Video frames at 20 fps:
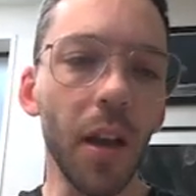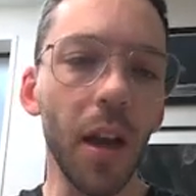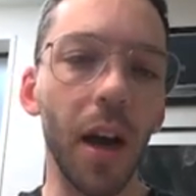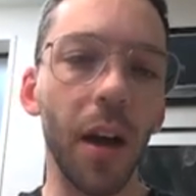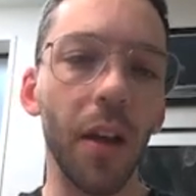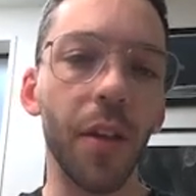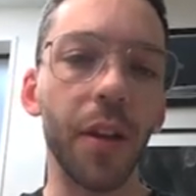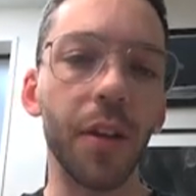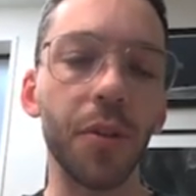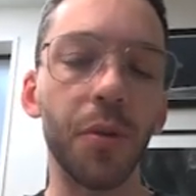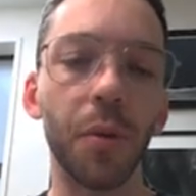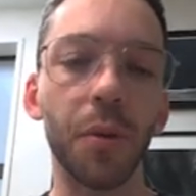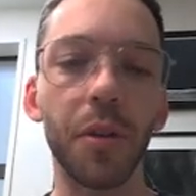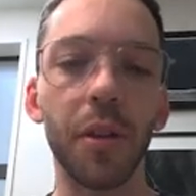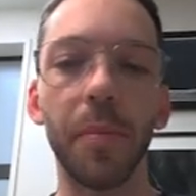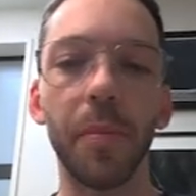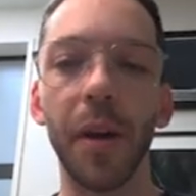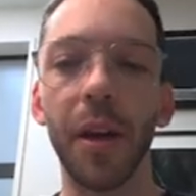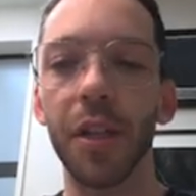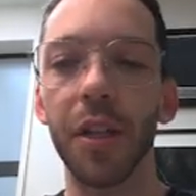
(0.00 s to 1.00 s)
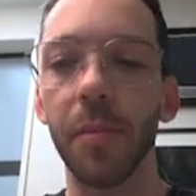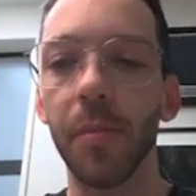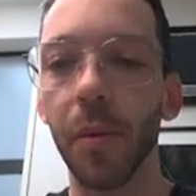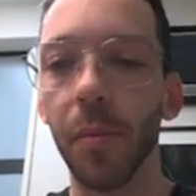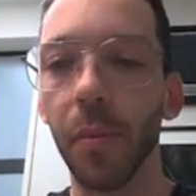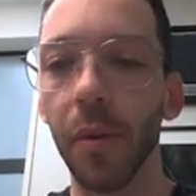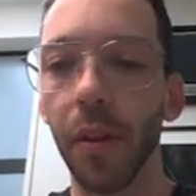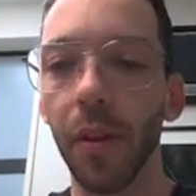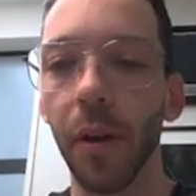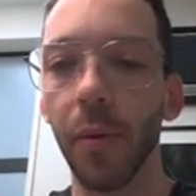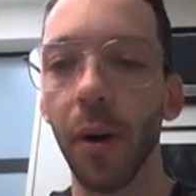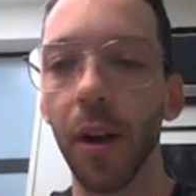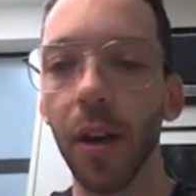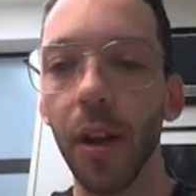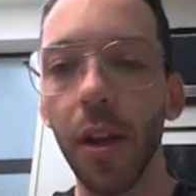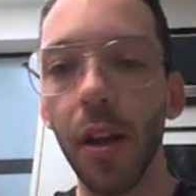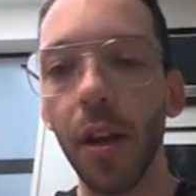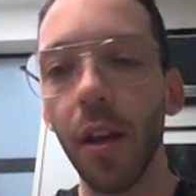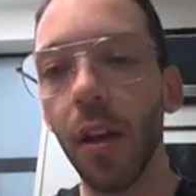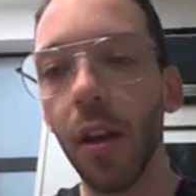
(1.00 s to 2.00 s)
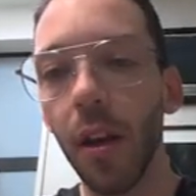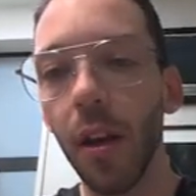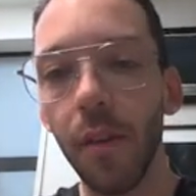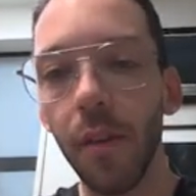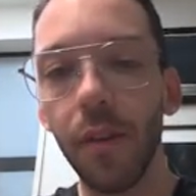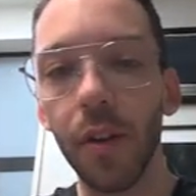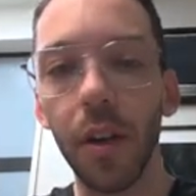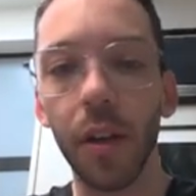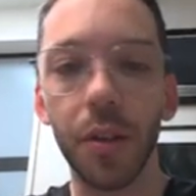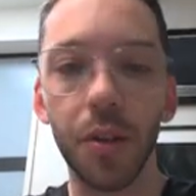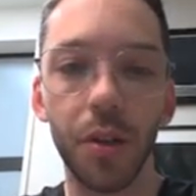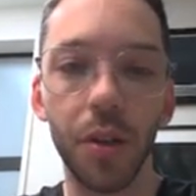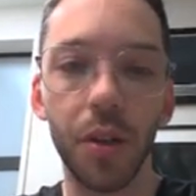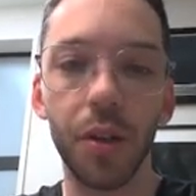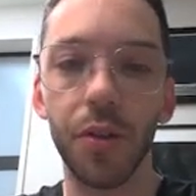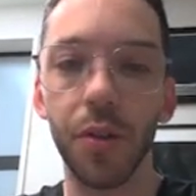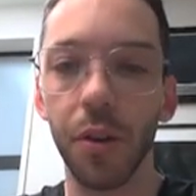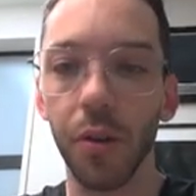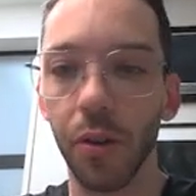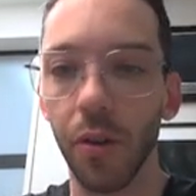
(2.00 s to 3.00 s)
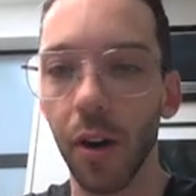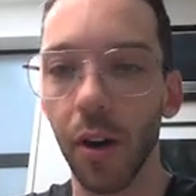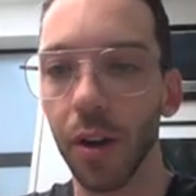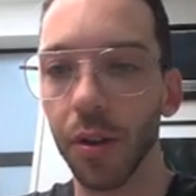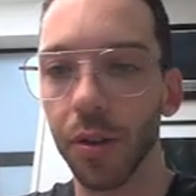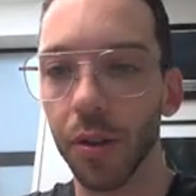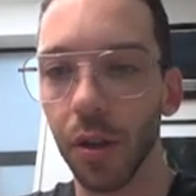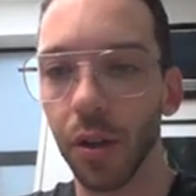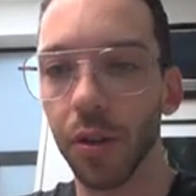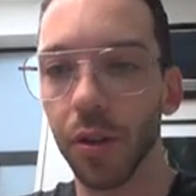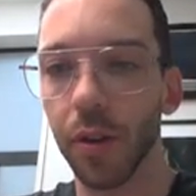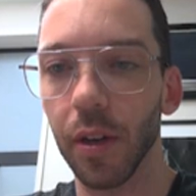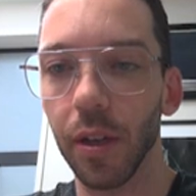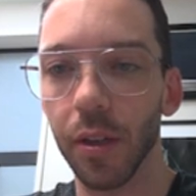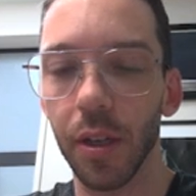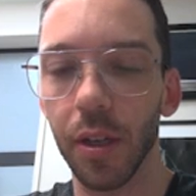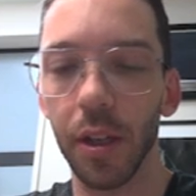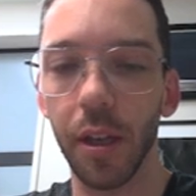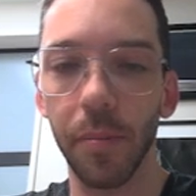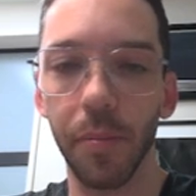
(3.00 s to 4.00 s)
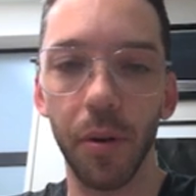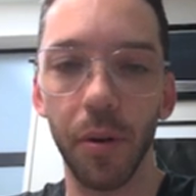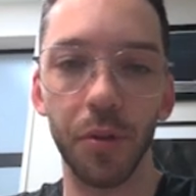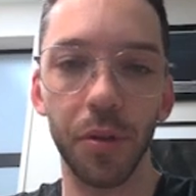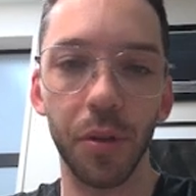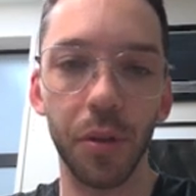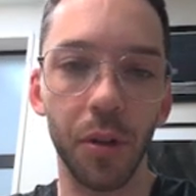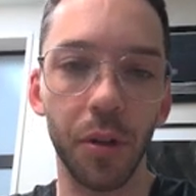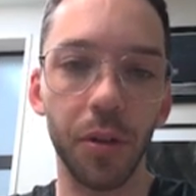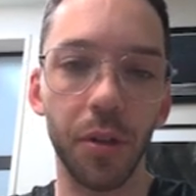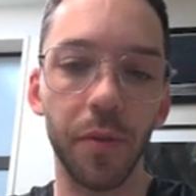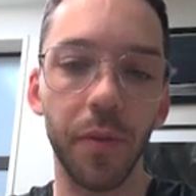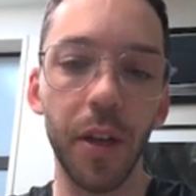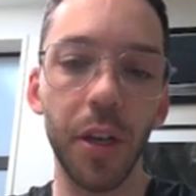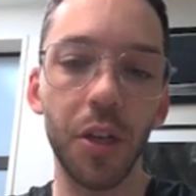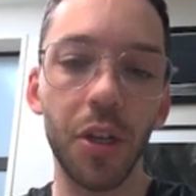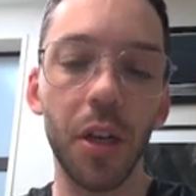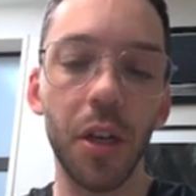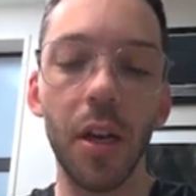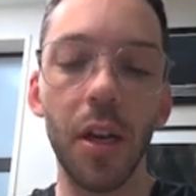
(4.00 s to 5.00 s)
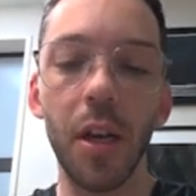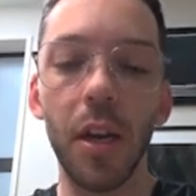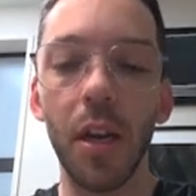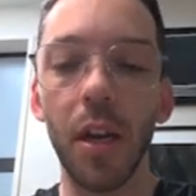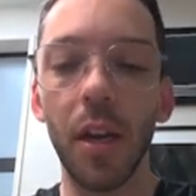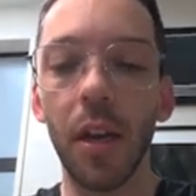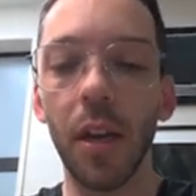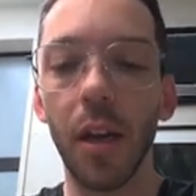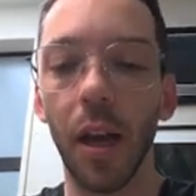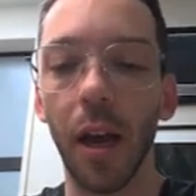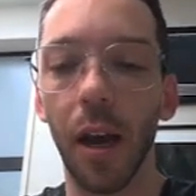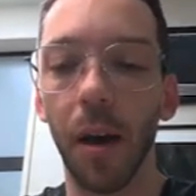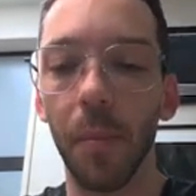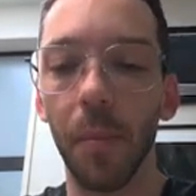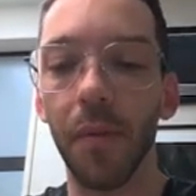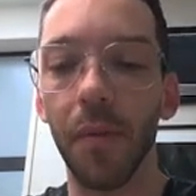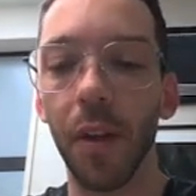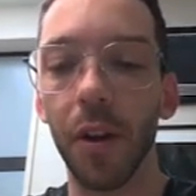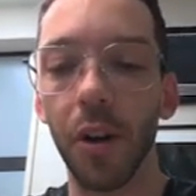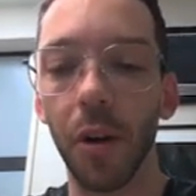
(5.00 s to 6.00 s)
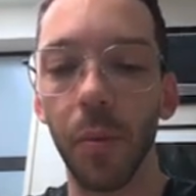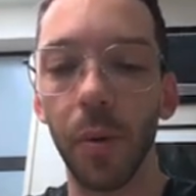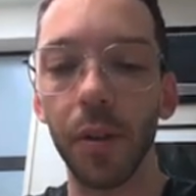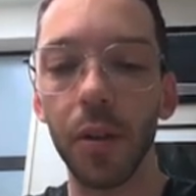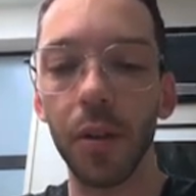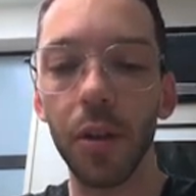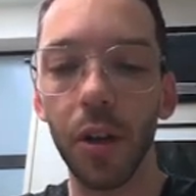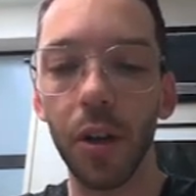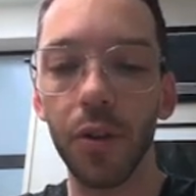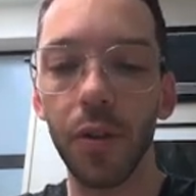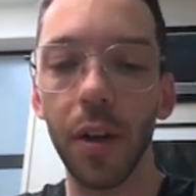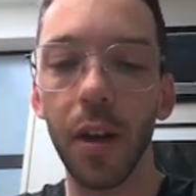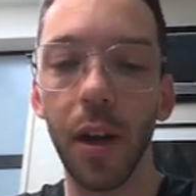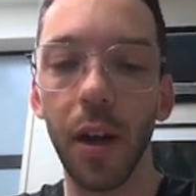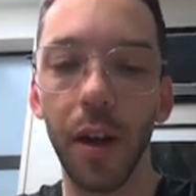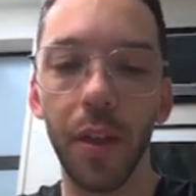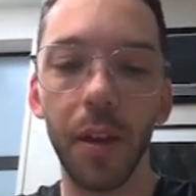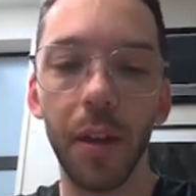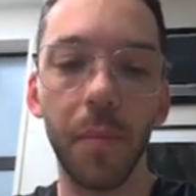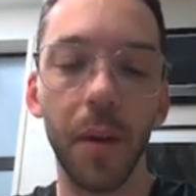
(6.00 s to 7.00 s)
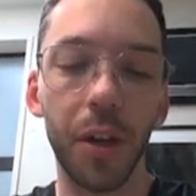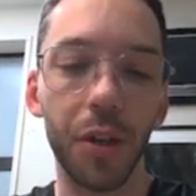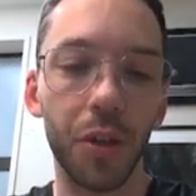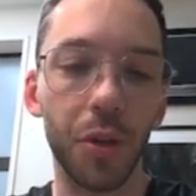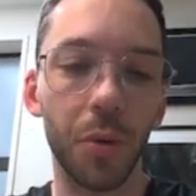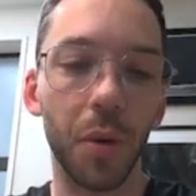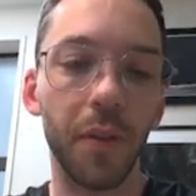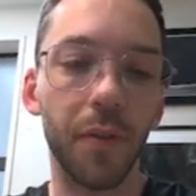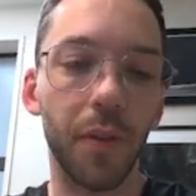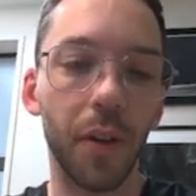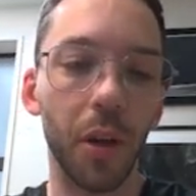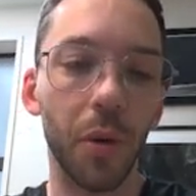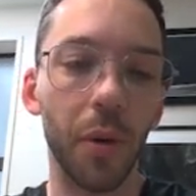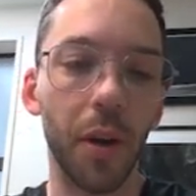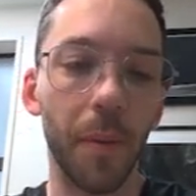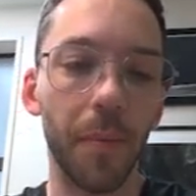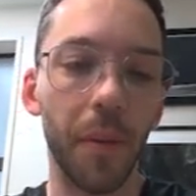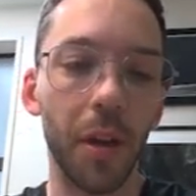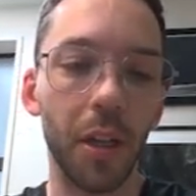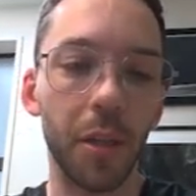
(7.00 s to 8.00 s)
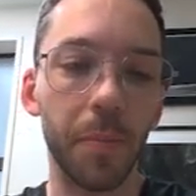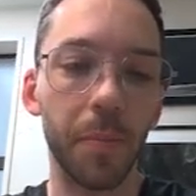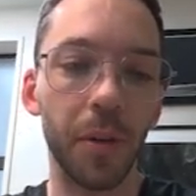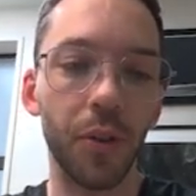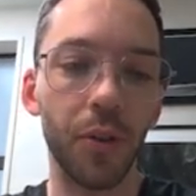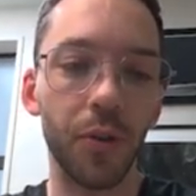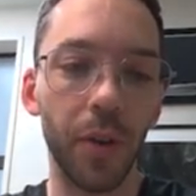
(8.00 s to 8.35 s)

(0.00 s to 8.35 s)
I'll then talk to the patient about whether they want effudex surgery or cryosurgery, listing the pros and cons of each. If they don't want surgery, I then make sure we follow it up that it's been